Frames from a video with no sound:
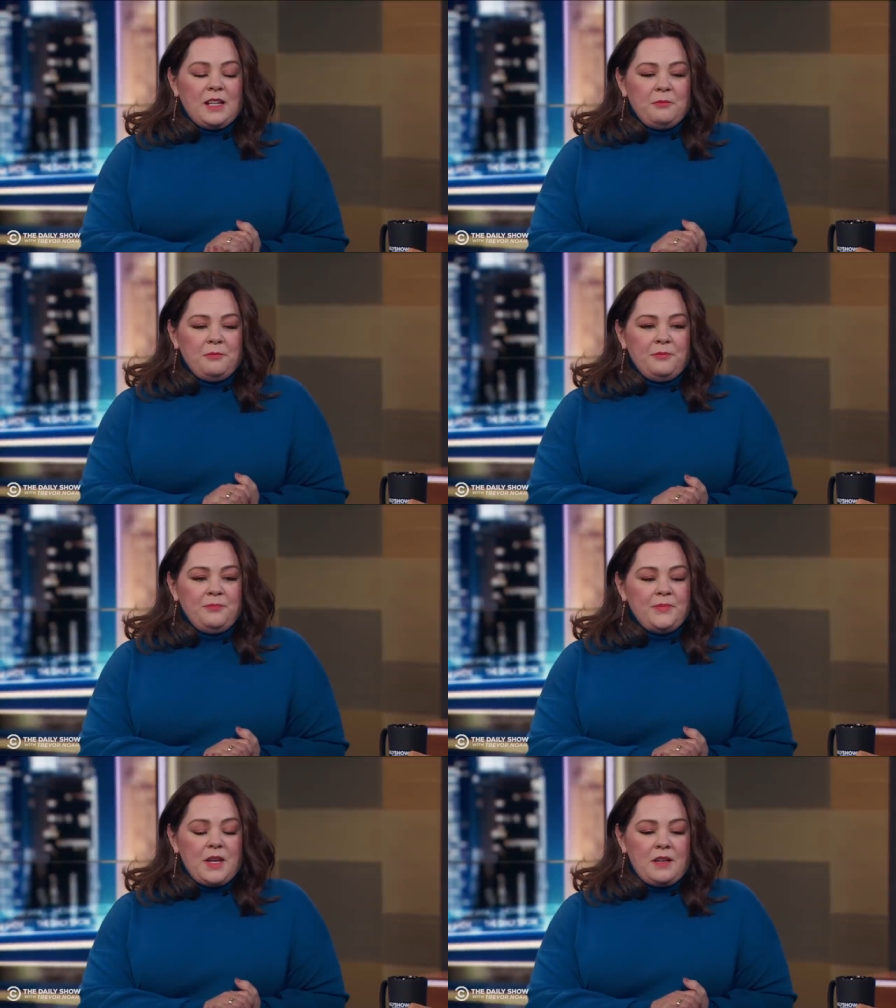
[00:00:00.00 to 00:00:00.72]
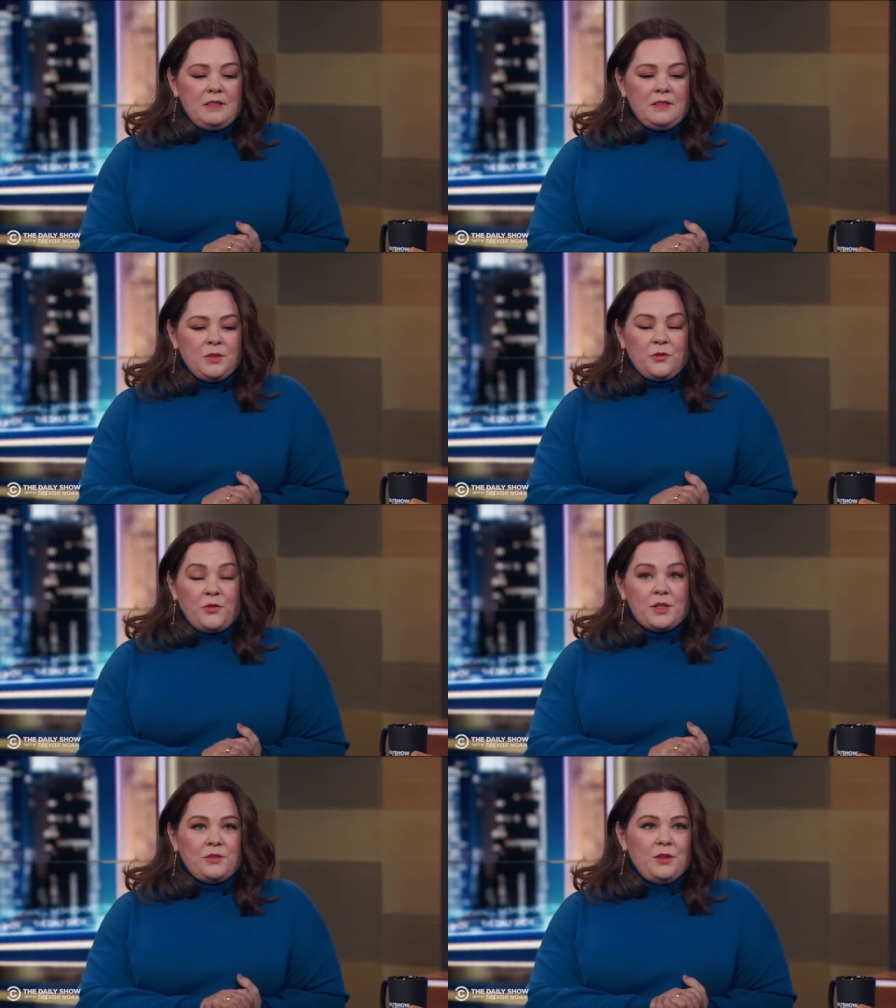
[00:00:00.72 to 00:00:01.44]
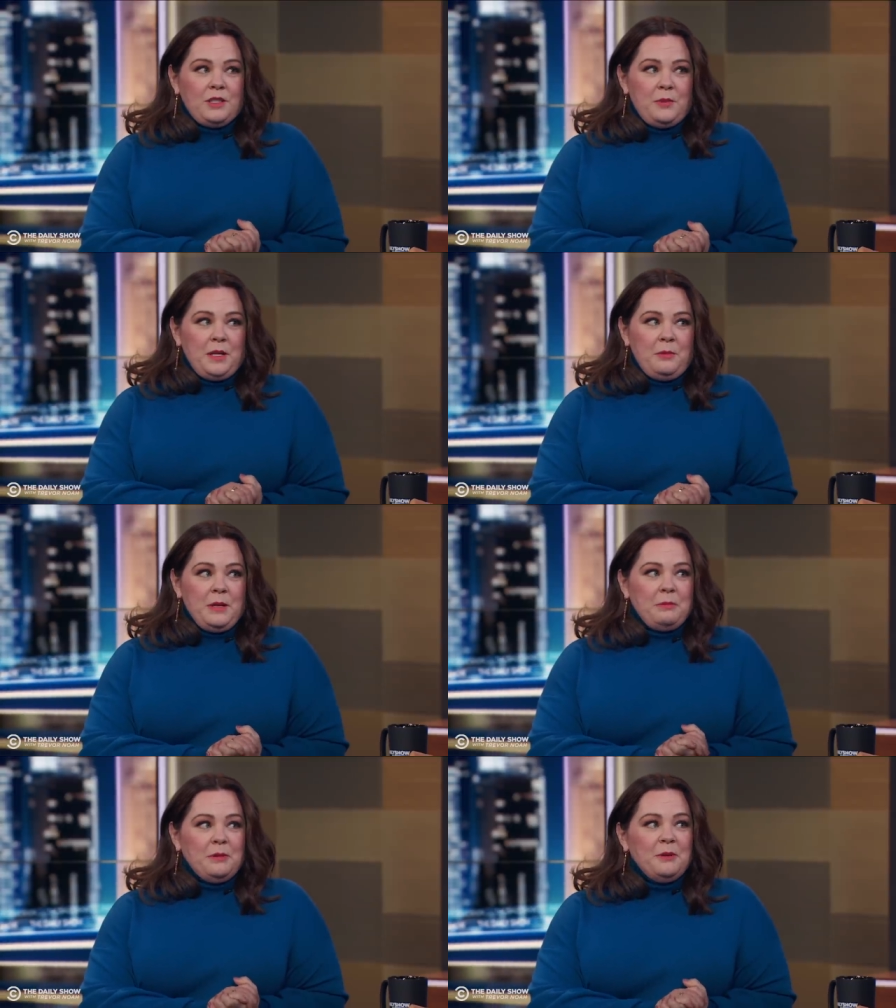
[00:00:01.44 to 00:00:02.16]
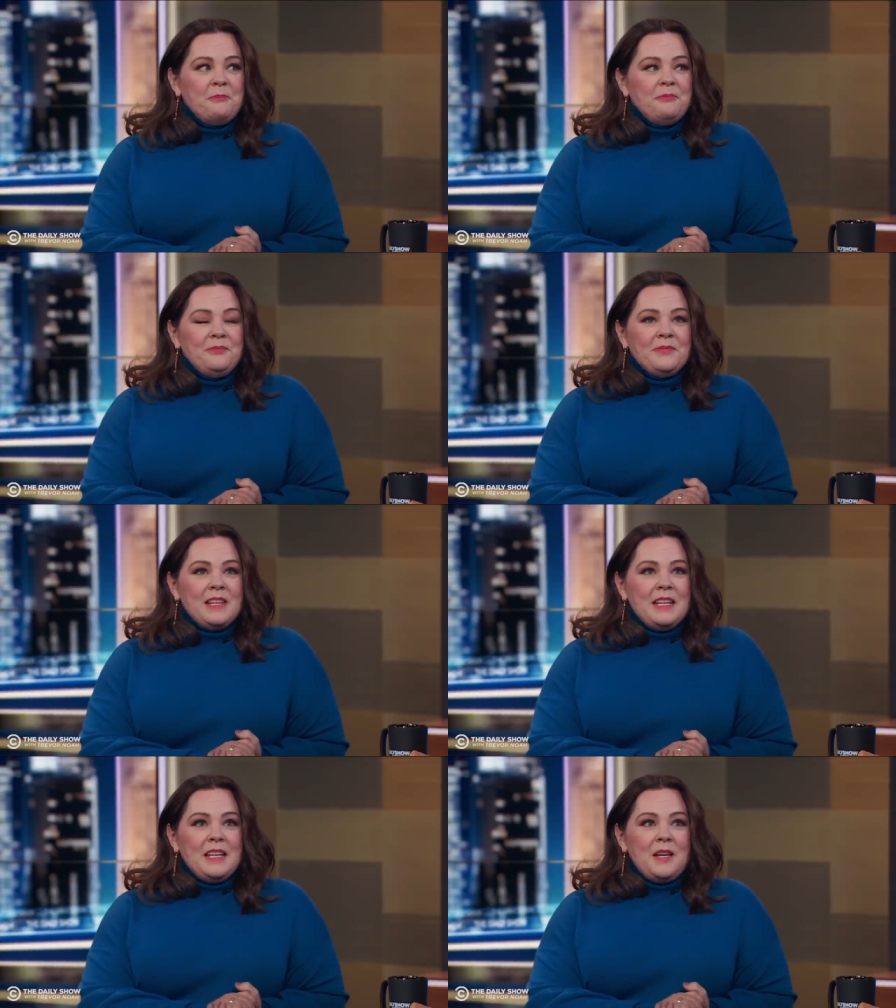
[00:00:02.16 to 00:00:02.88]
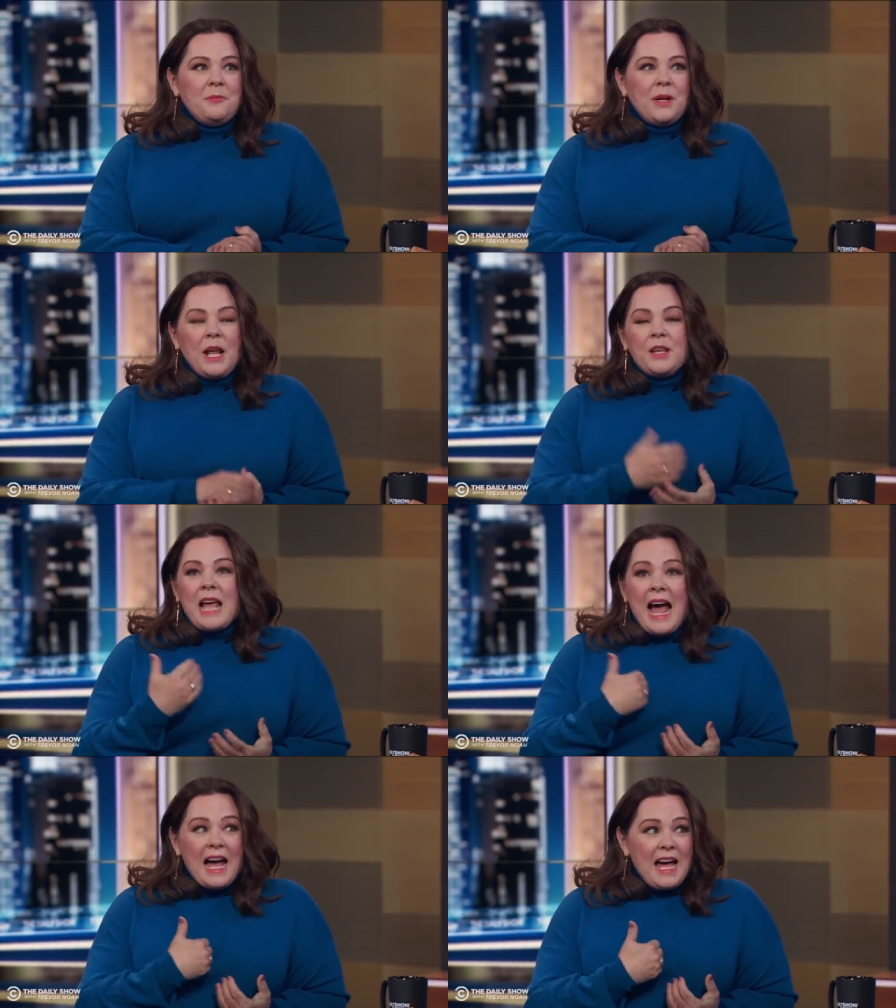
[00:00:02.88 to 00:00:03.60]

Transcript: I'm, uh, which frustrates many people. Right. And but dinosaurs I, are